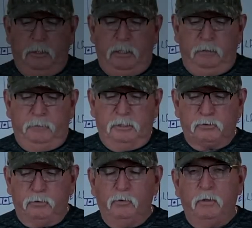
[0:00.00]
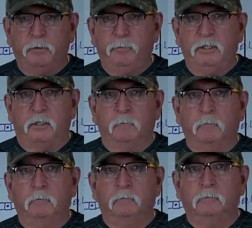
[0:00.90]
And that's where you want to be.
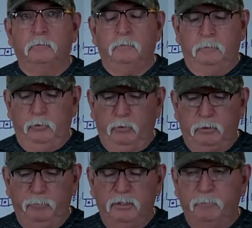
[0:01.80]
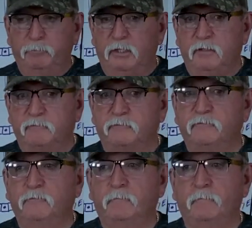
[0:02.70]
You want to be above